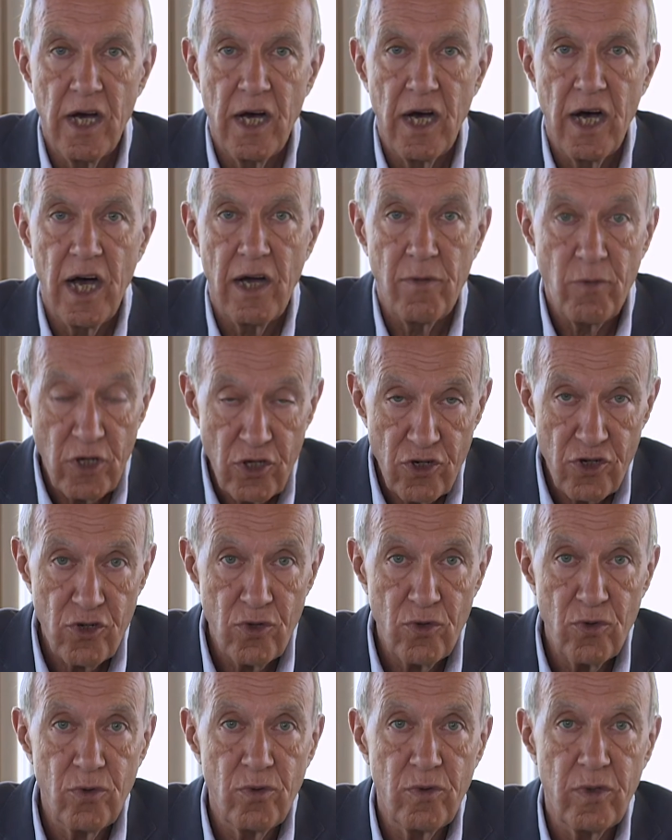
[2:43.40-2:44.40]
I wish
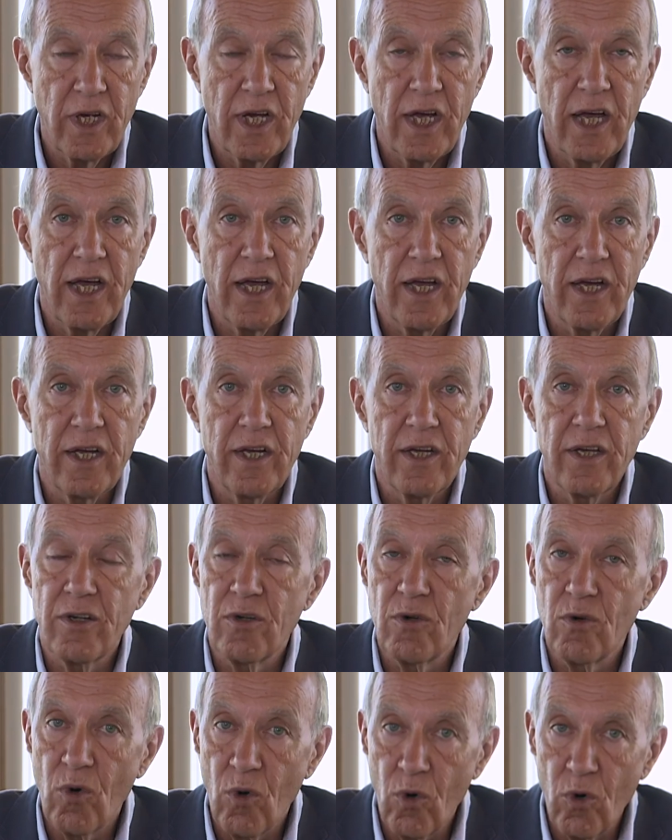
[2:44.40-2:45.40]
you uh,
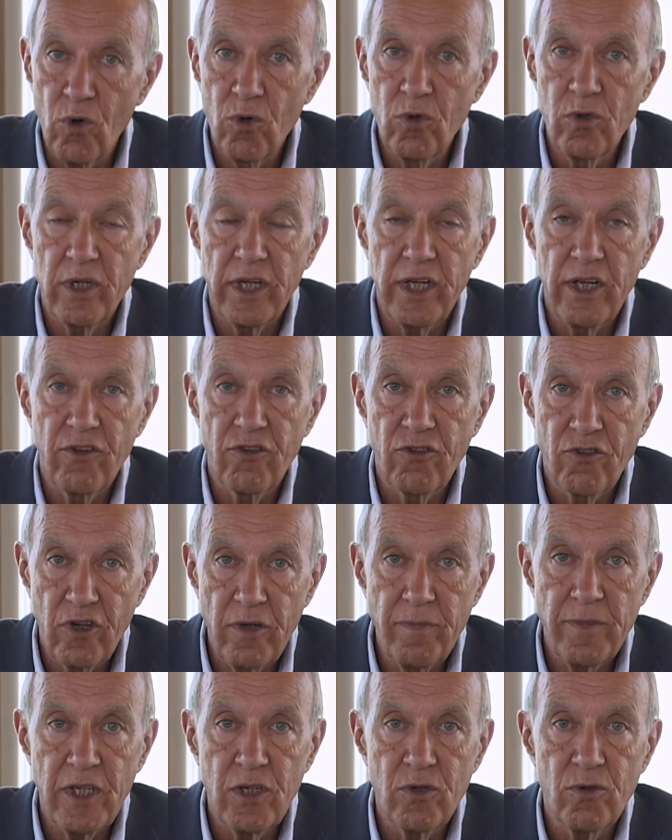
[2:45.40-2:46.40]
all
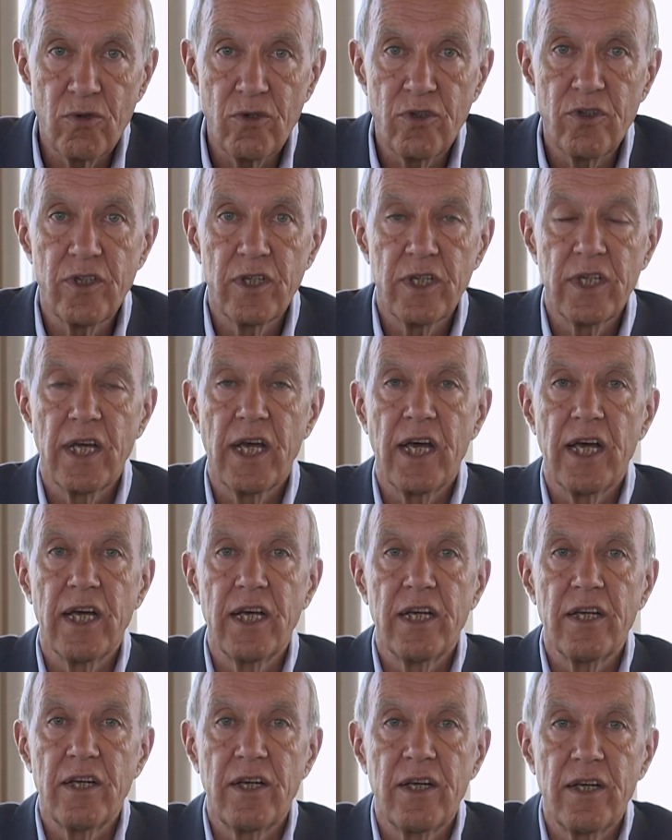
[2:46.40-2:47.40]
extremely good
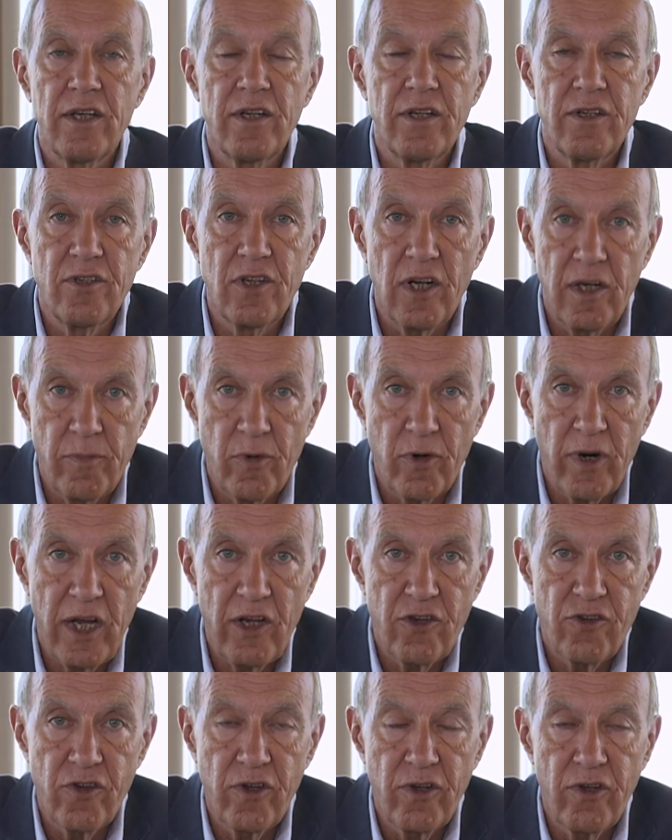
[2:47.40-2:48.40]
uh,
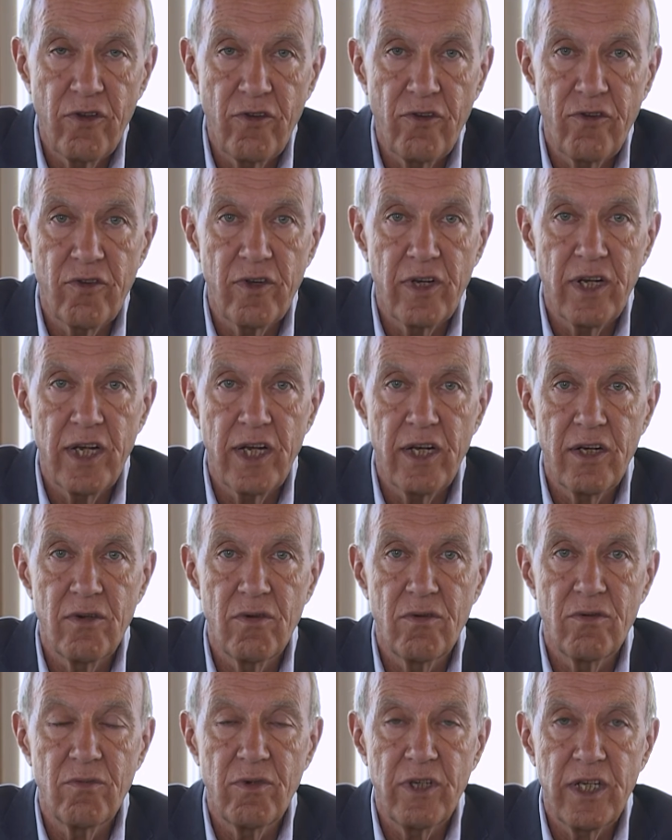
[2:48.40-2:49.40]
deliberations,
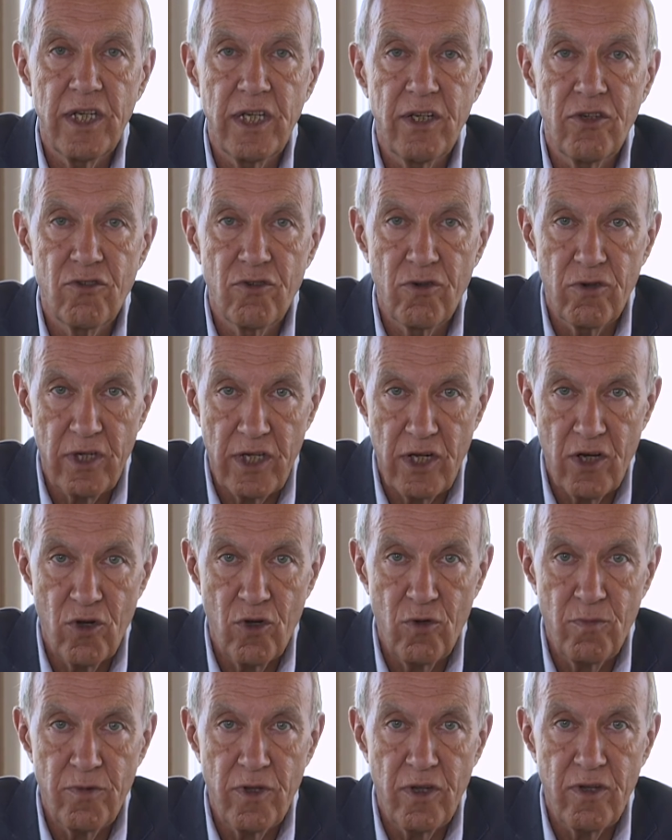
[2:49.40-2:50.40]
and we truly
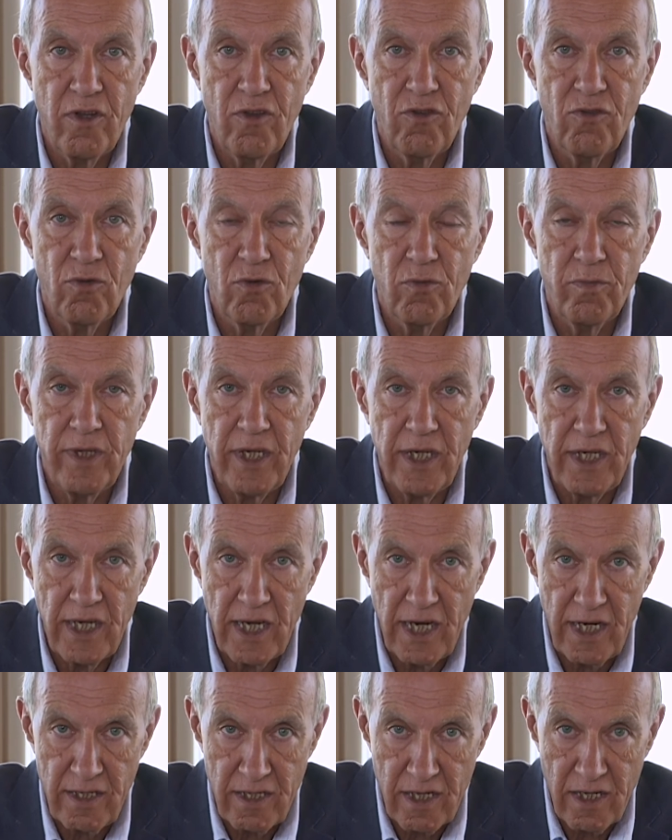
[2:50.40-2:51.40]
hope that this will be
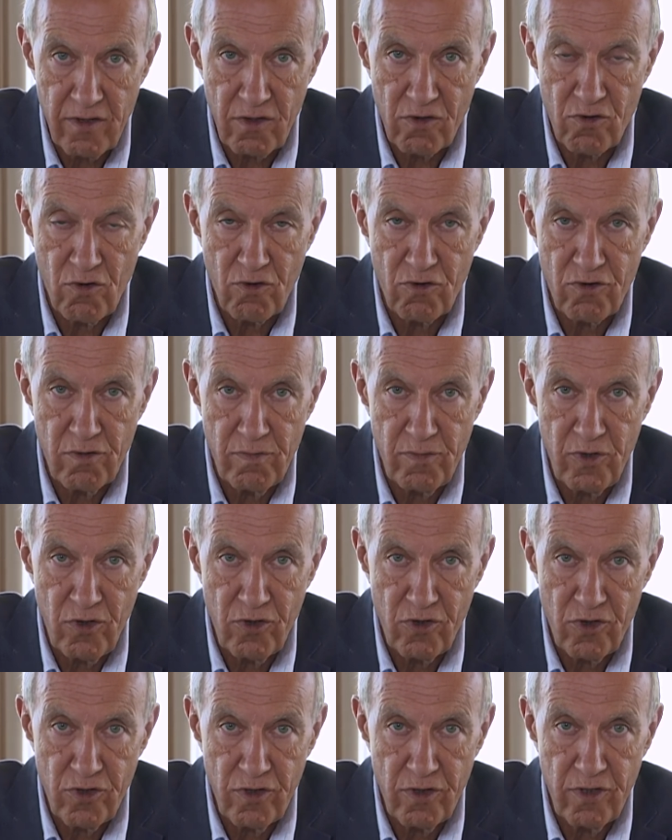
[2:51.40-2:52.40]
another
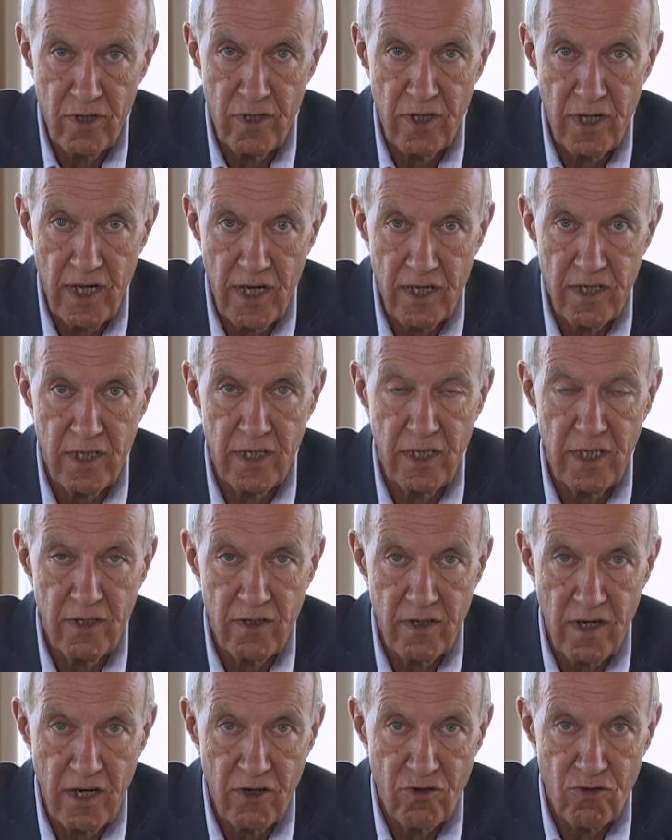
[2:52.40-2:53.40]
contribution that
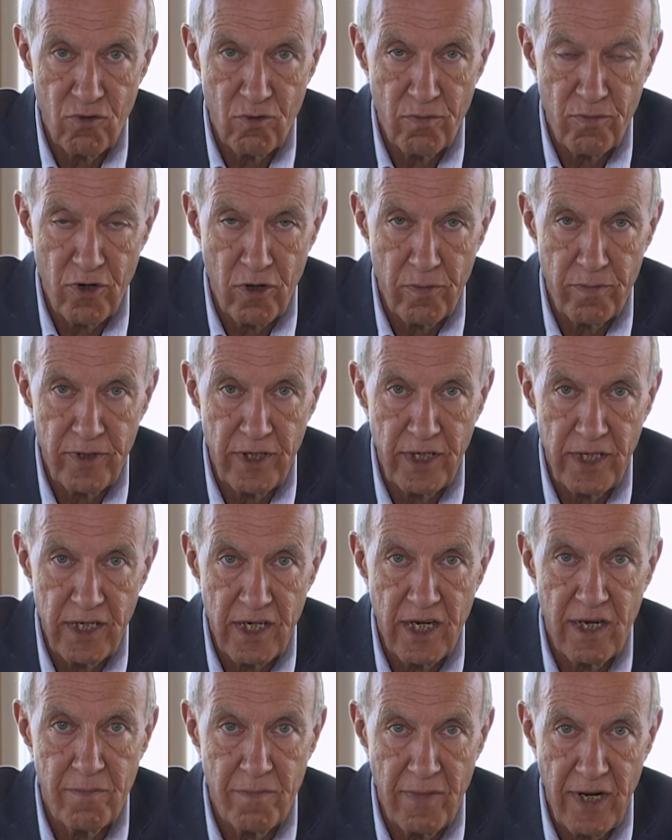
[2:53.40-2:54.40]
intellectual property
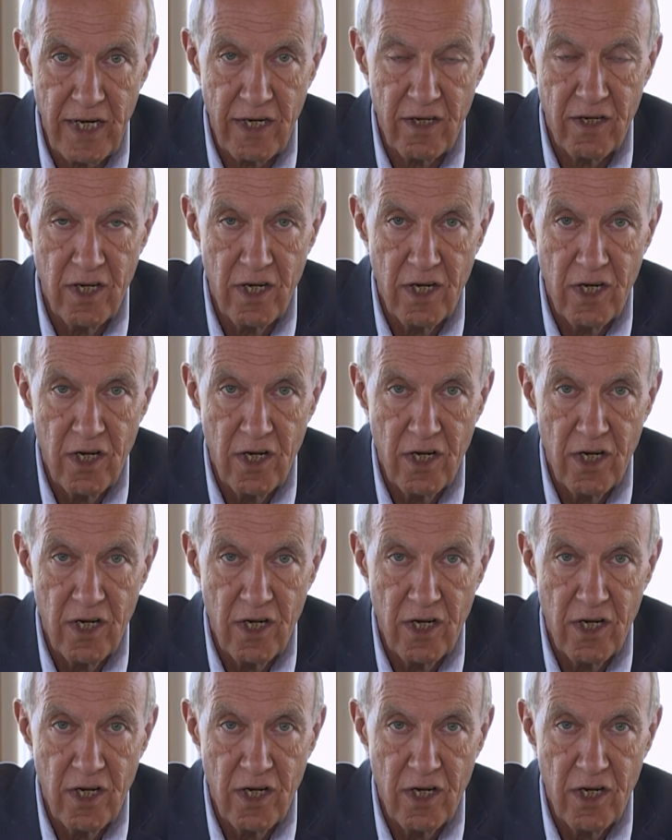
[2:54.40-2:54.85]
can make